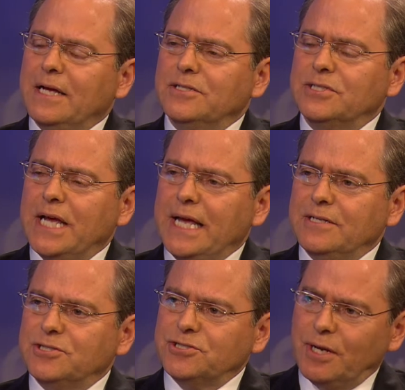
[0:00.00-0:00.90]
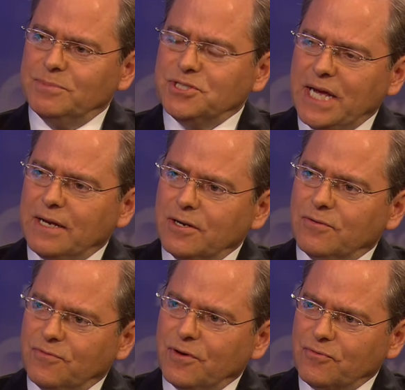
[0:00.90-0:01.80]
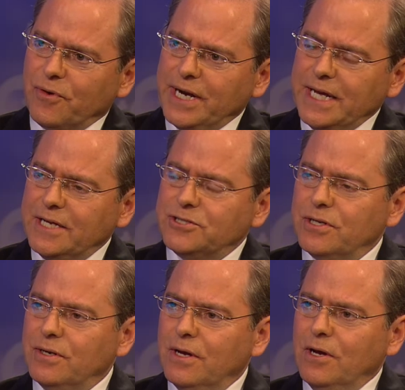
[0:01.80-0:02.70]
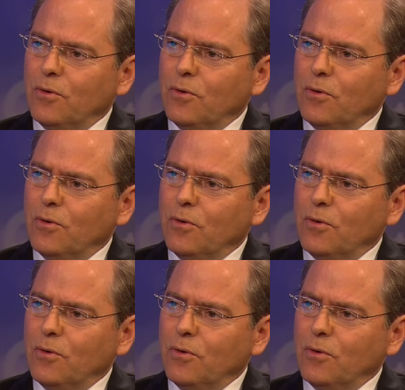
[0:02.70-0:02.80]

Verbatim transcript: as a subset of, of radiation? Yes,